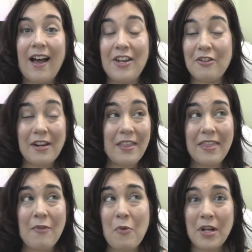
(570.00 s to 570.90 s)
you're gonna
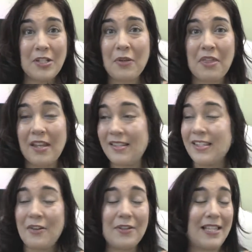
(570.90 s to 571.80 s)
think one of 2 things:
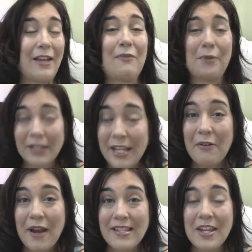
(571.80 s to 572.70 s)
this girl is like really
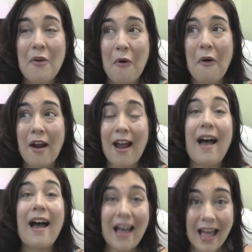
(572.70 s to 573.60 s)
crazy, or
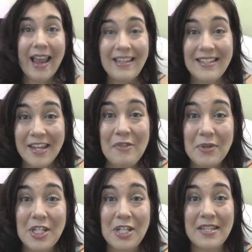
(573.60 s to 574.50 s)
I dig
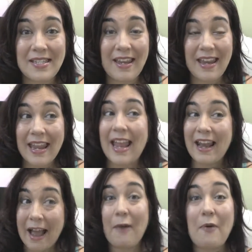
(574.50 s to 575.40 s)
what she's saying
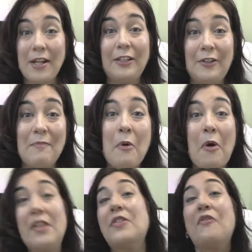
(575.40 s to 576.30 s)
and I want to learn
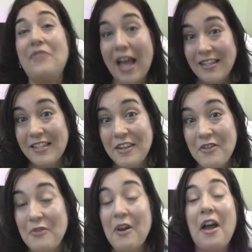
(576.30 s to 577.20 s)
more. So if that's
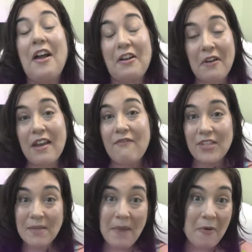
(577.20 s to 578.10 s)
you, go ahead and
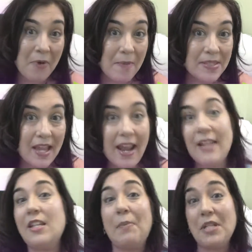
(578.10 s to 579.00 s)
visit my website
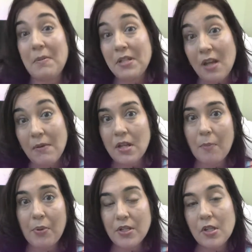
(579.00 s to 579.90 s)
at
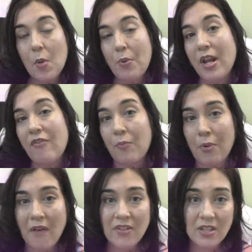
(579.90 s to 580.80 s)

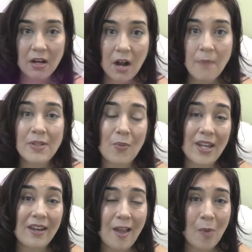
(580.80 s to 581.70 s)
www.personalbrandingforprofit.com so we
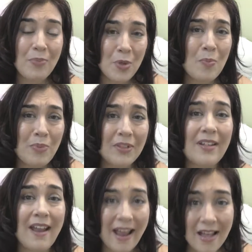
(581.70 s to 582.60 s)
can help you build
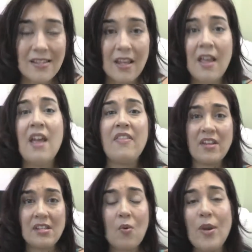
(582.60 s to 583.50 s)
an asset that
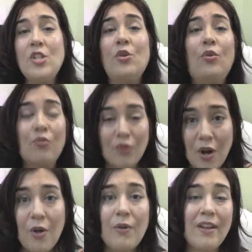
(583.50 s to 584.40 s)
is going to
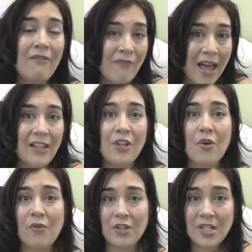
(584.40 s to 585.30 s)
grow in
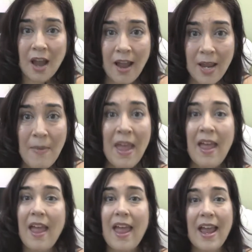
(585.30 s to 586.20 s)
value over time.
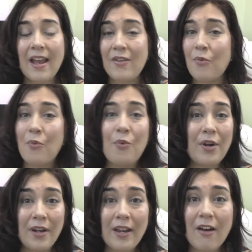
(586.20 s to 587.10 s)
And
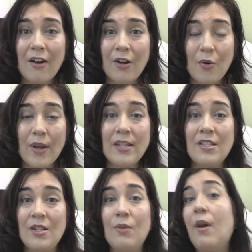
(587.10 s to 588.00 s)
we are going
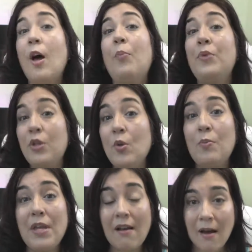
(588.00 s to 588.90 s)
to help you
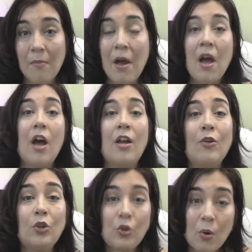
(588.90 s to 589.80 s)
become an
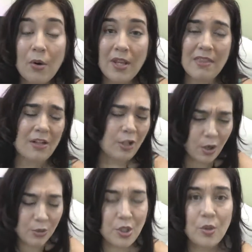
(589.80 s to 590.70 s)
authority, the
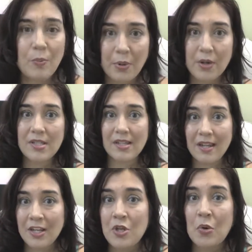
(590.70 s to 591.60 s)
go-to person
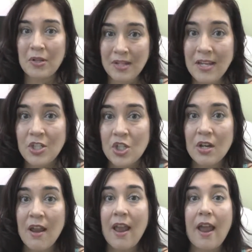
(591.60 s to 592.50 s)
in your
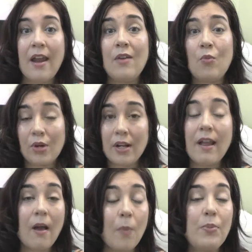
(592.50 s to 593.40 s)
niche. And we're going
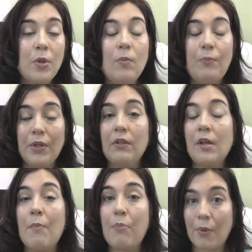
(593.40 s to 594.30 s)
to help you build
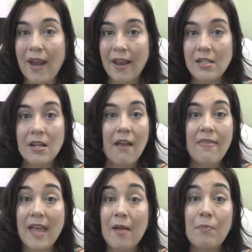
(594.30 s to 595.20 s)
a brand
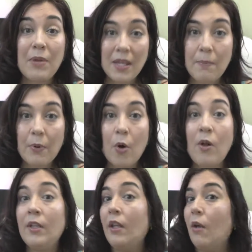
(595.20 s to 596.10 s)
that
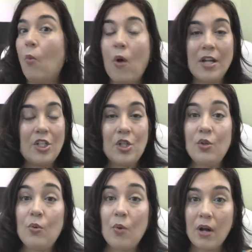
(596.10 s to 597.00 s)
people want
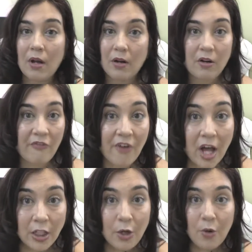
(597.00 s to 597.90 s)
to
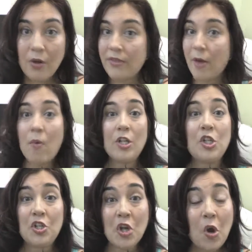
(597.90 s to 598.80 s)
follow, they want
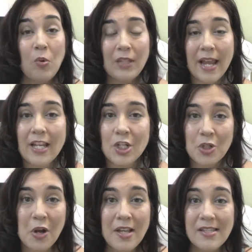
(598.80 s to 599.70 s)
to know, like, and
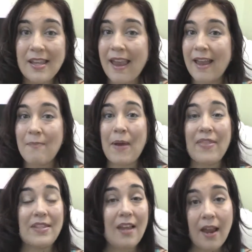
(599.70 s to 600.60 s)
trust. And by
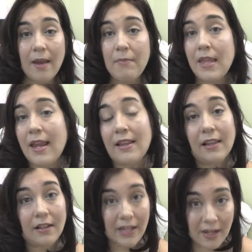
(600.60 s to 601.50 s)
the time they
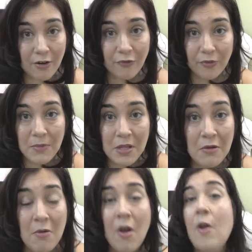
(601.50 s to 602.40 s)
hear from
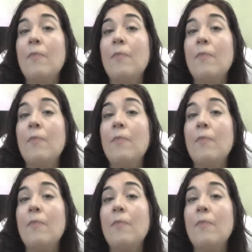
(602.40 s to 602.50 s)
you,